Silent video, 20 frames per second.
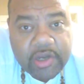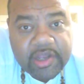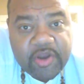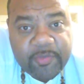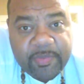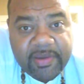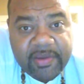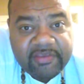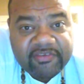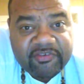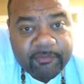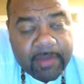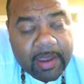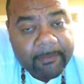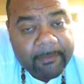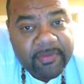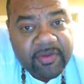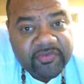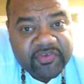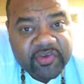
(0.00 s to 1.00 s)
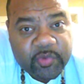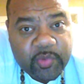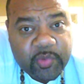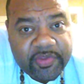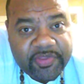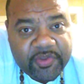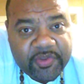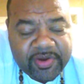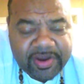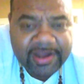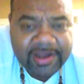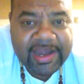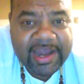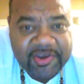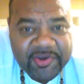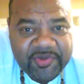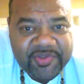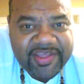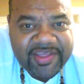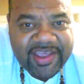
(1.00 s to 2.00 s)
a little piece of my music with you. Can I
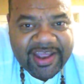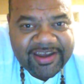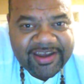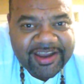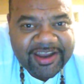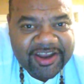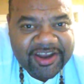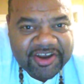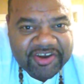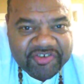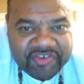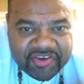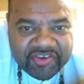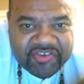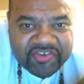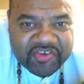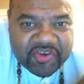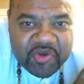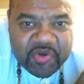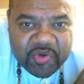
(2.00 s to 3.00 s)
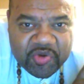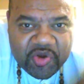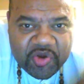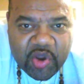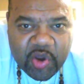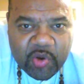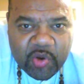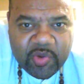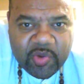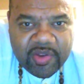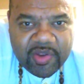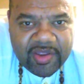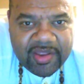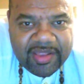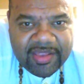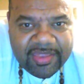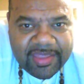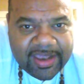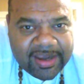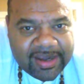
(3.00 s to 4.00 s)
do that? Just so you'll know
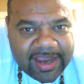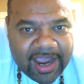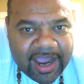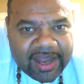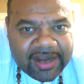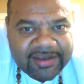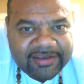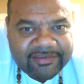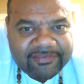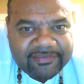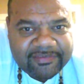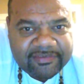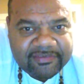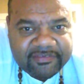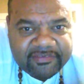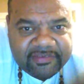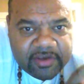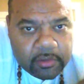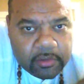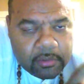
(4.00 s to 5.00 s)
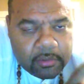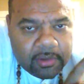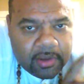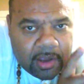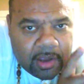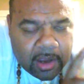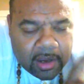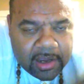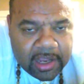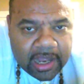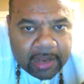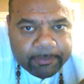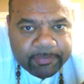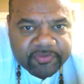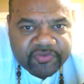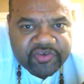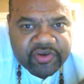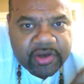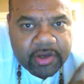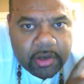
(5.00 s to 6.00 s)
that God is still
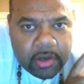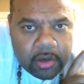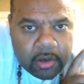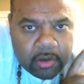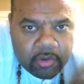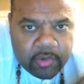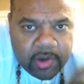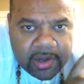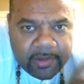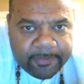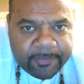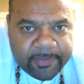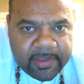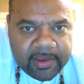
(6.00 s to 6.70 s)
accomplishing great